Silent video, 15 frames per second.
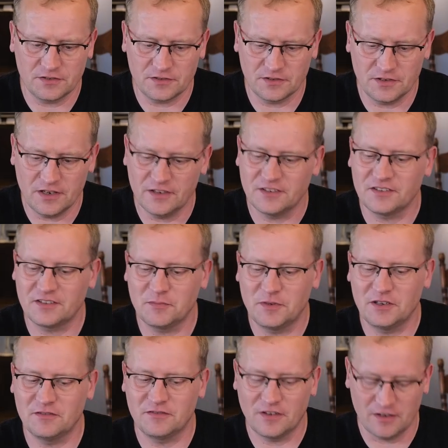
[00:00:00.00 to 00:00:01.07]
So yeah, just a bit
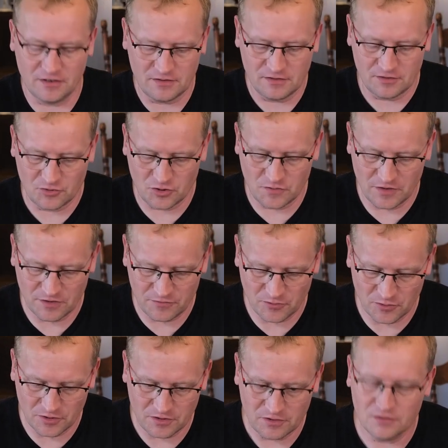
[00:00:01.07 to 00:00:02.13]
of trivia
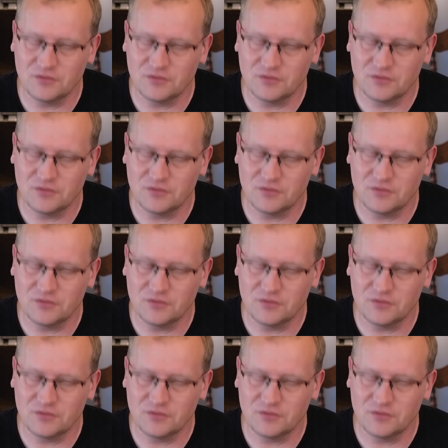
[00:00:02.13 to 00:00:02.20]
for you,